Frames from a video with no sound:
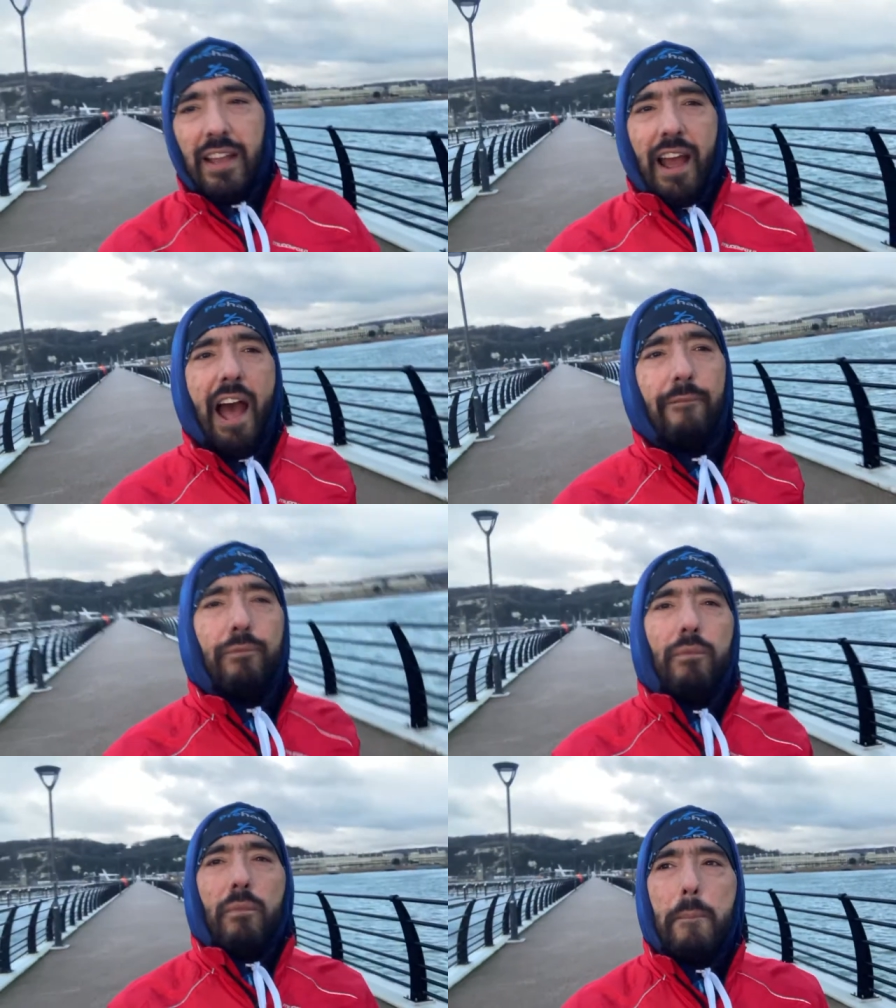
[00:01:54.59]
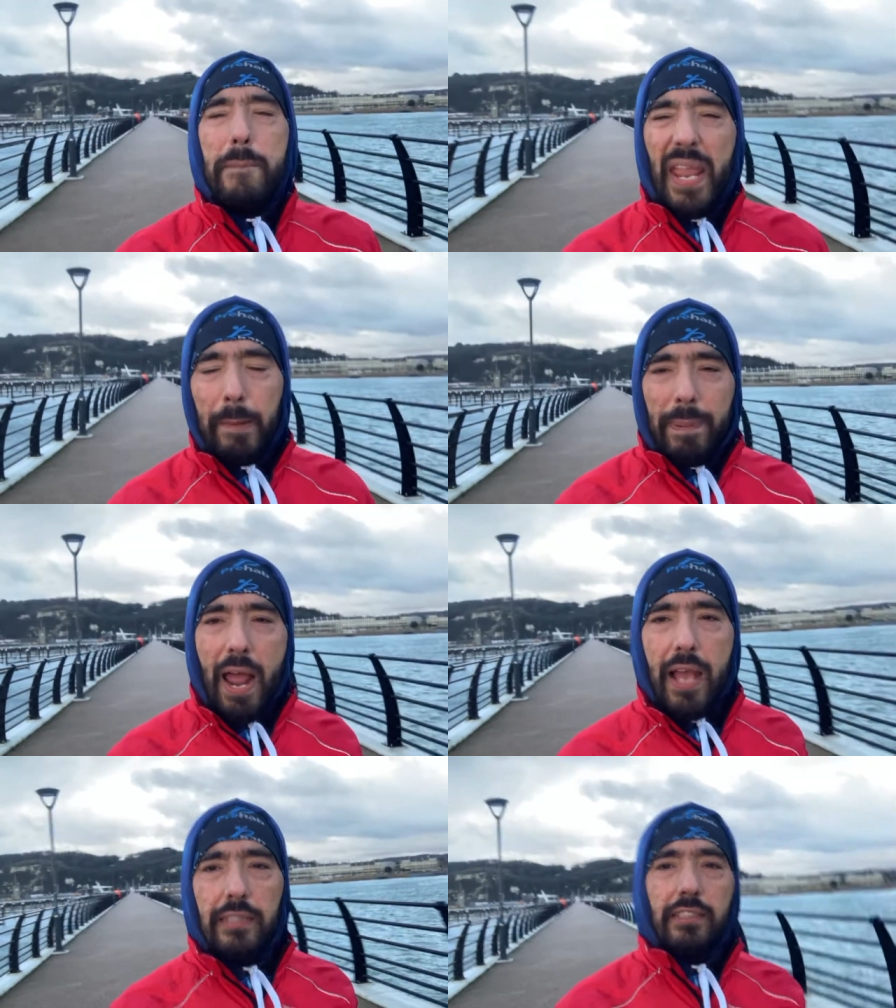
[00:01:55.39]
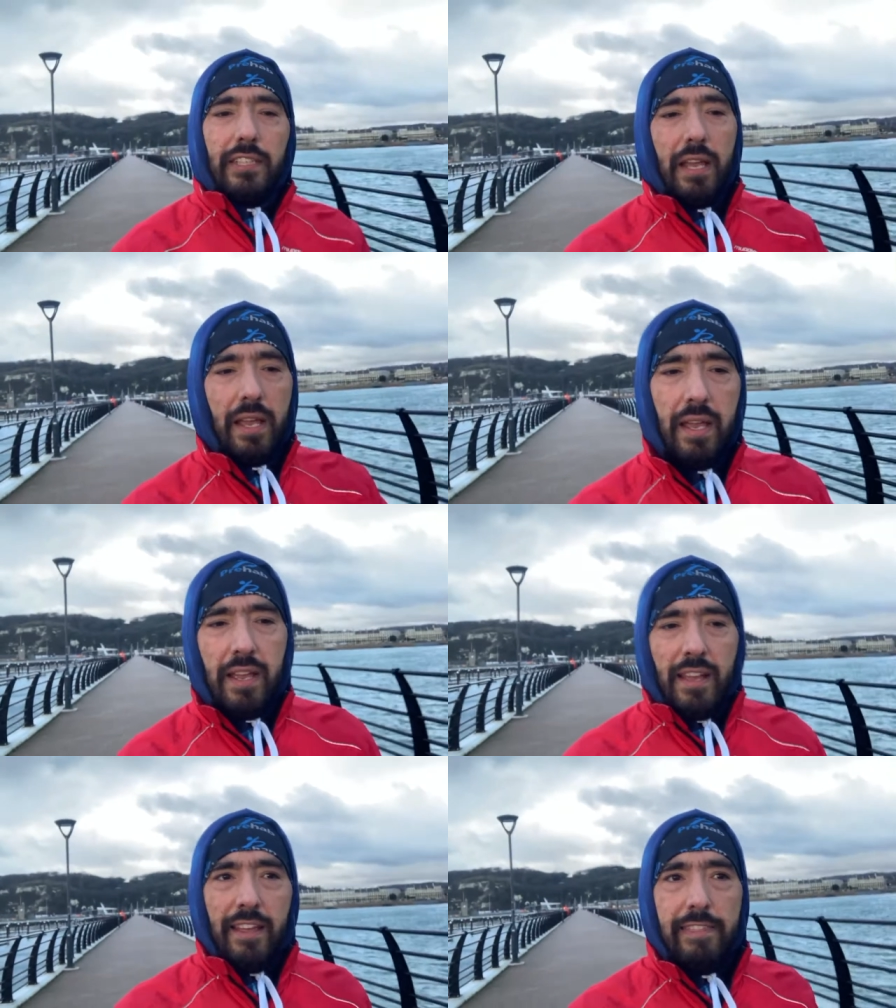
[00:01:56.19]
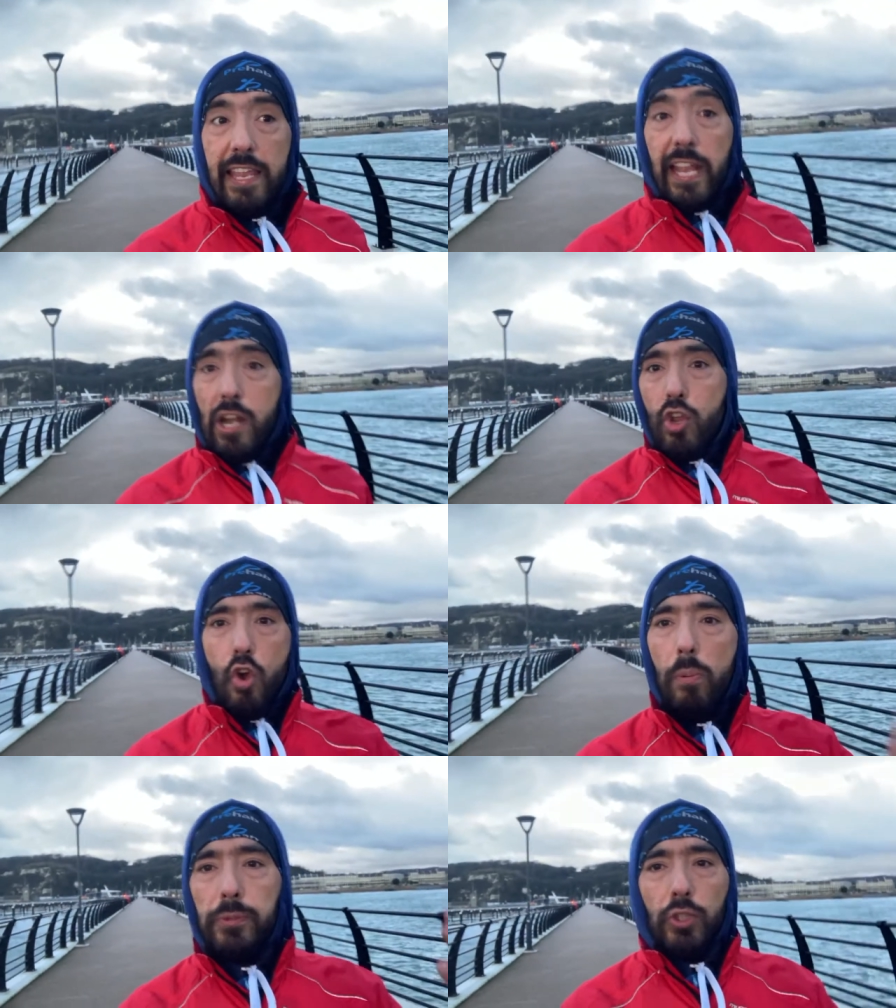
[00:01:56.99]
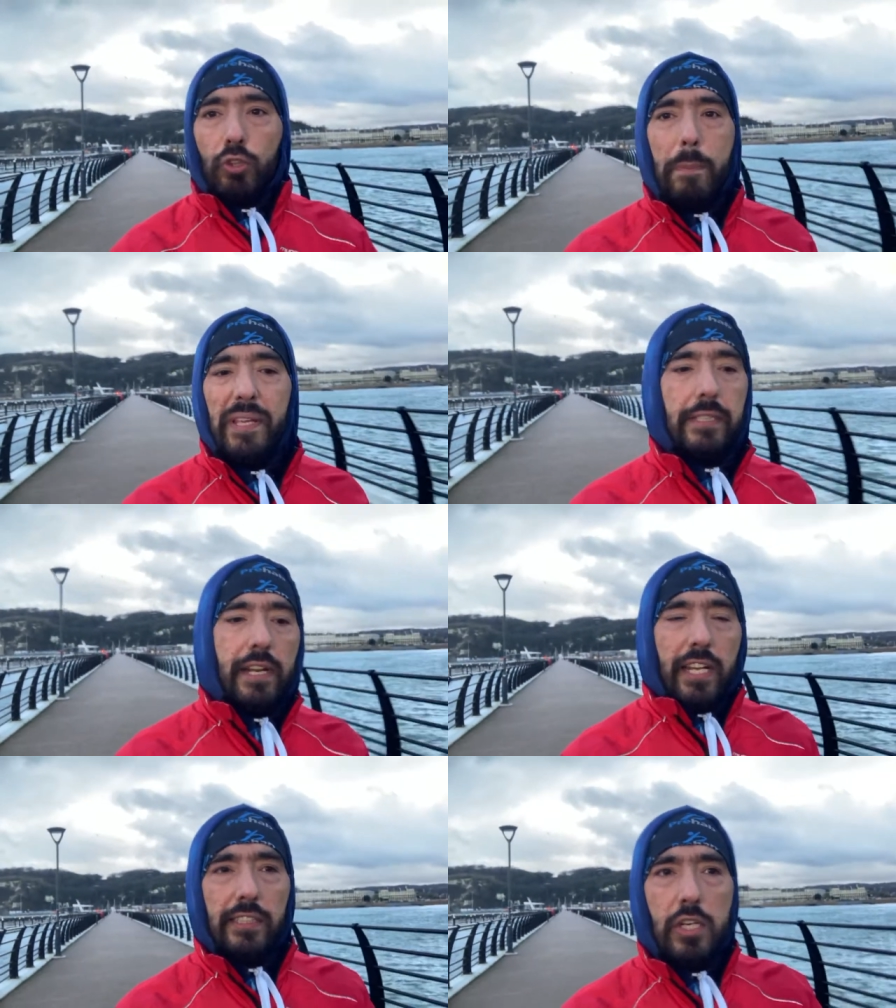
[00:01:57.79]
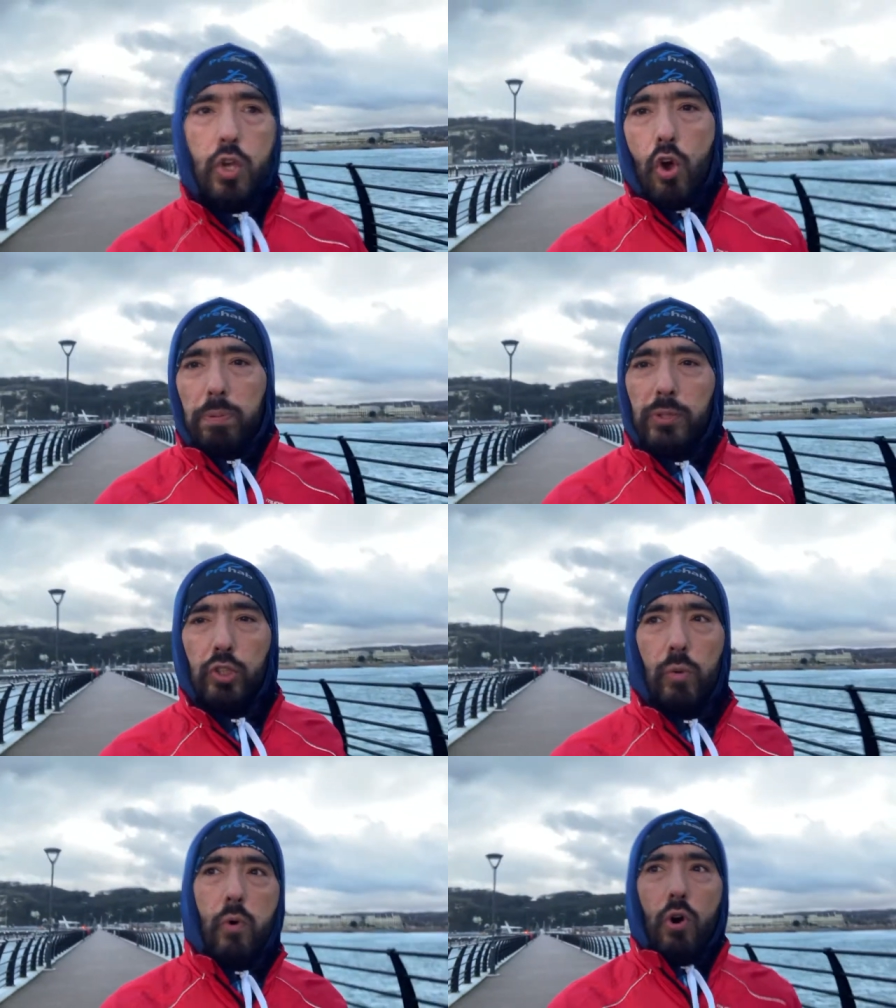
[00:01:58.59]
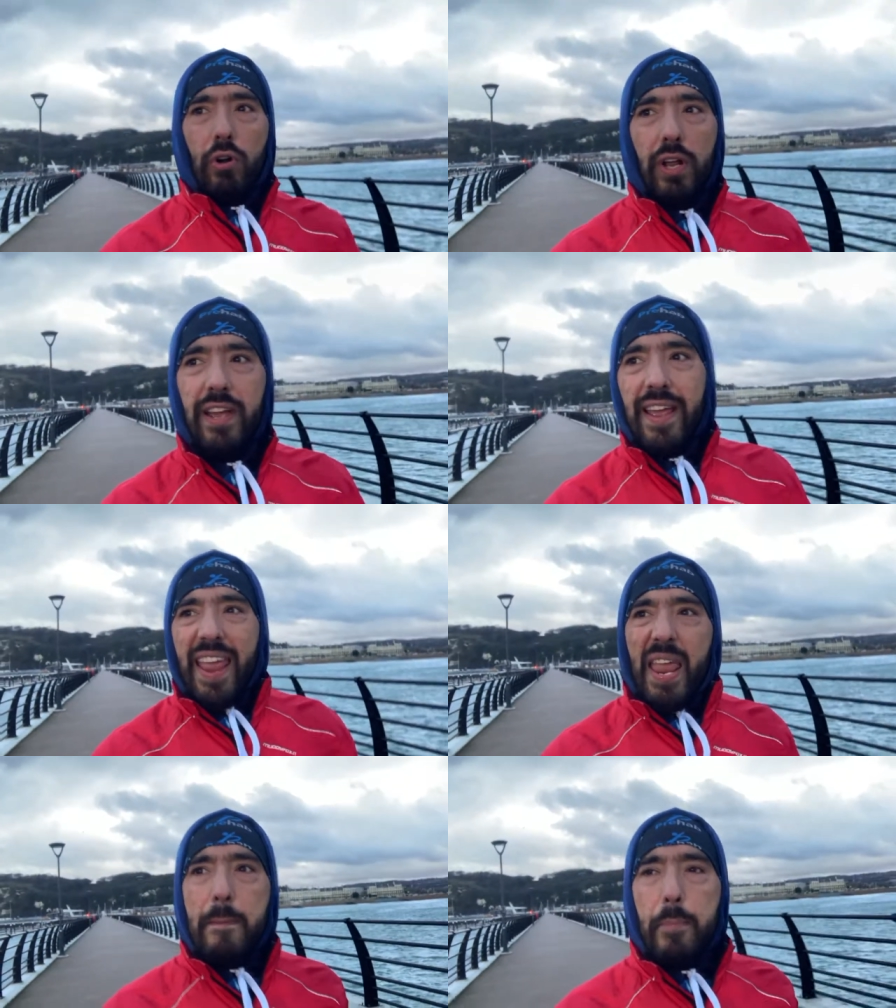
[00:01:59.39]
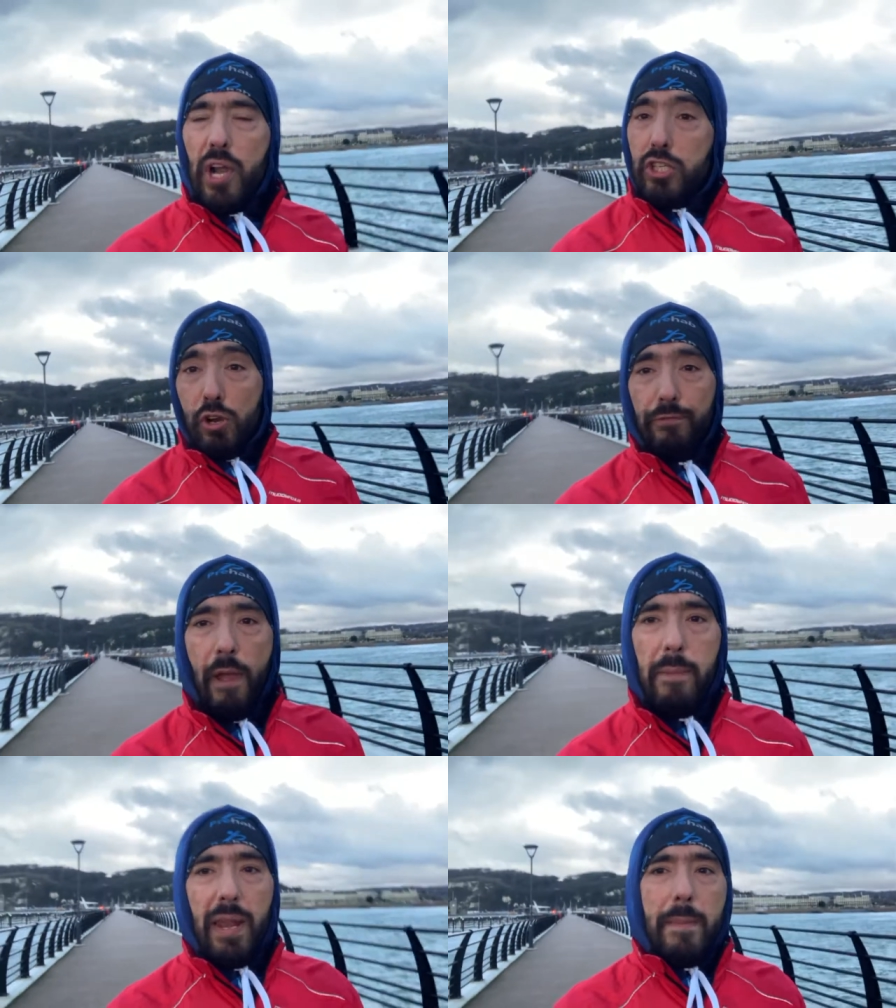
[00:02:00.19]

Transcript: have big plans, thinking new options of business, new options of work, embrace your family.